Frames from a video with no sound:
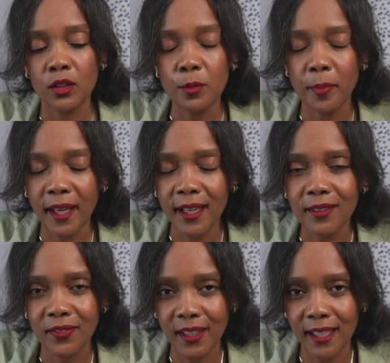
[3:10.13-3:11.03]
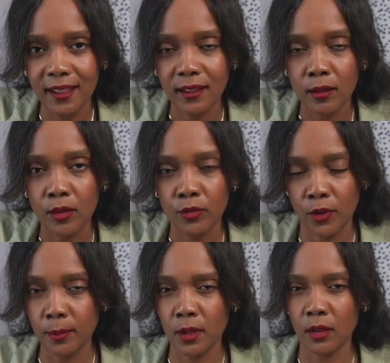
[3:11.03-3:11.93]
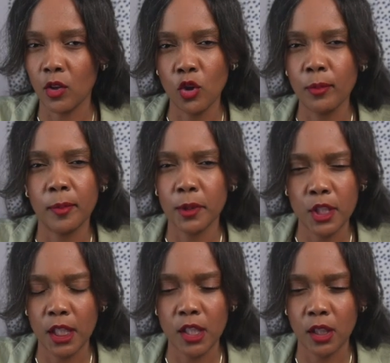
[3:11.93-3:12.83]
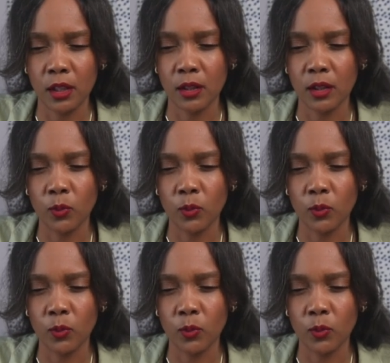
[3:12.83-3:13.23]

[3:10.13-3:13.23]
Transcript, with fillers: You benefit from your home appreciation